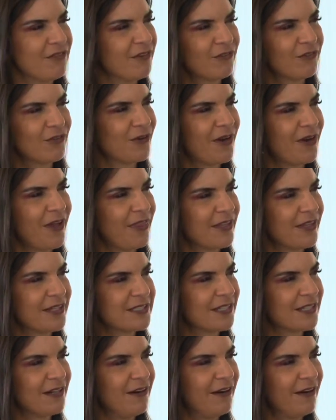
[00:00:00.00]
I've got nothing
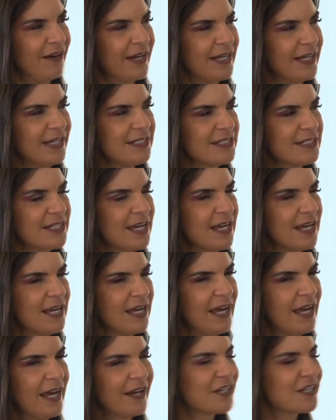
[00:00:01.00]
to hide.
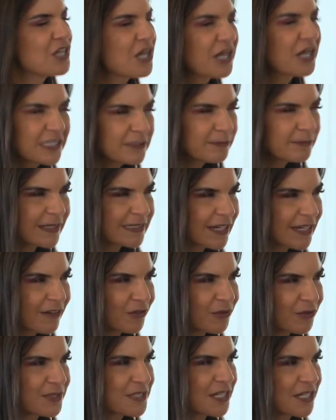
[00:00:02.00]
And I don't expect
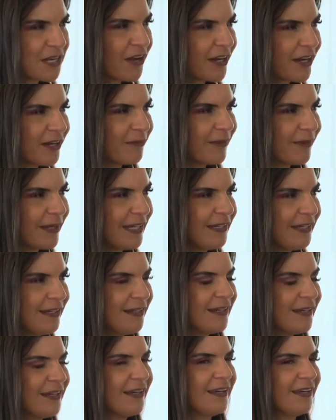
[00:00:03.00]
everyone to like me.
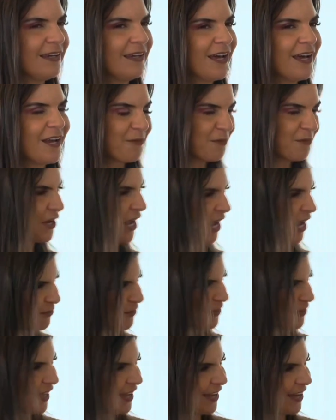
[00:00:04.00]
And I'm okay
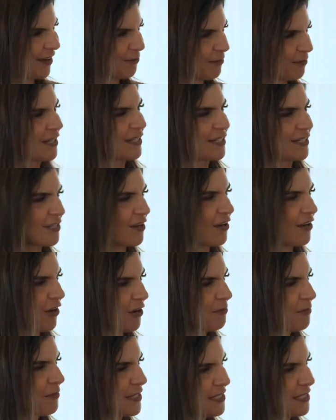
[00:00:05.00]
with that because I
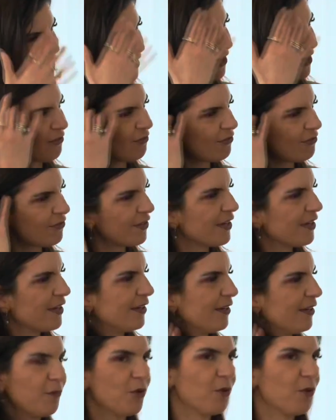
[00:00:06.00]
like myself. I'm
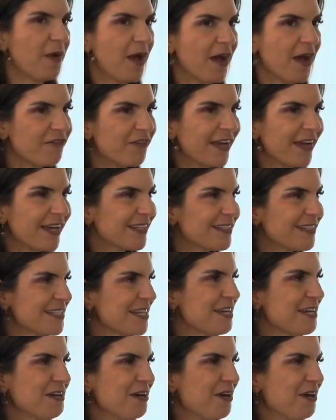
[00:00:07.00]
not perfect.
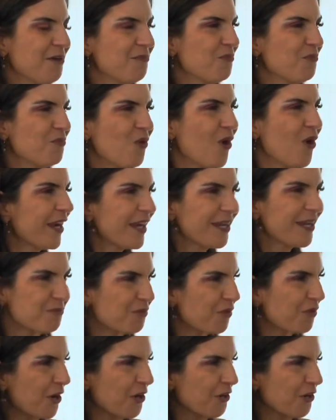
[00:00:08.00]
I'm work in
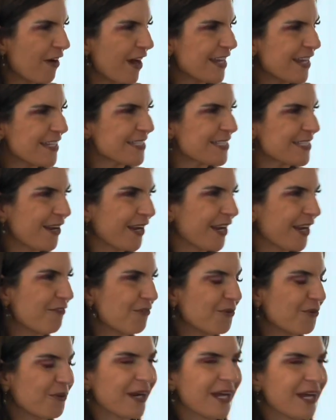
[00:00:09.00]
progress like
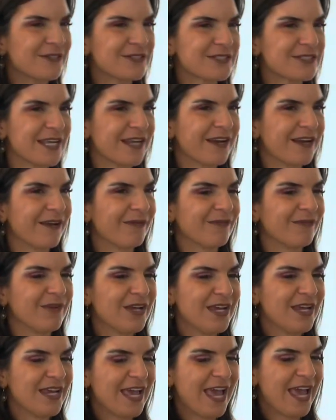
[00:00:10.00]
everyone else. And
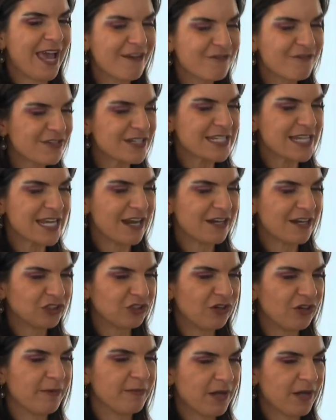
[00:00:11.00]
every day I
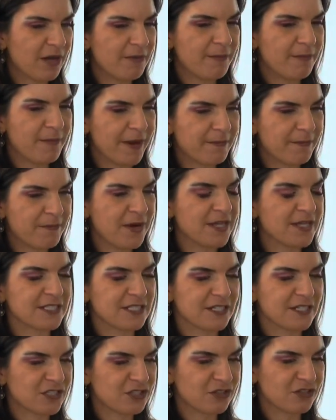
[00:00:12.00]
try and become a better
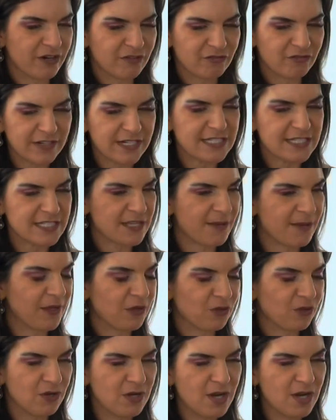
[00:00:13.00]
person. I try and read something
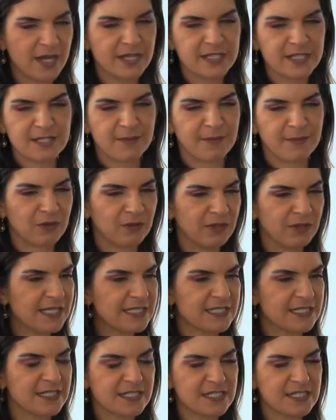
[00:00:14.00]
or learn something or
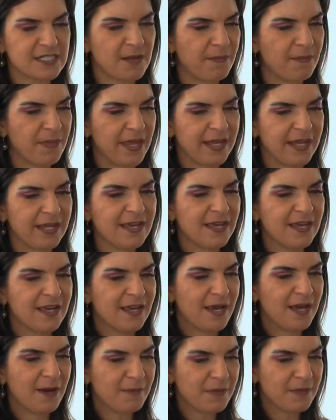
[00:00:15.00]
listen to something
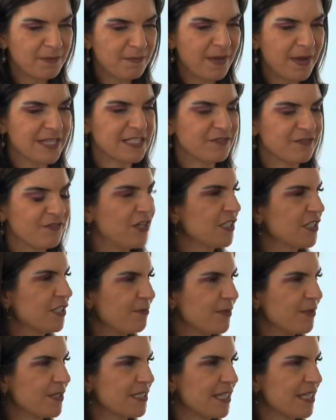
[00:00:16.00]
and be the best version of
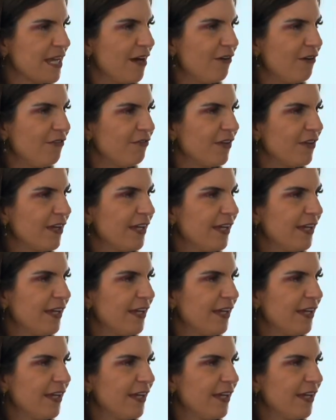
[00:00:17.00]
myself.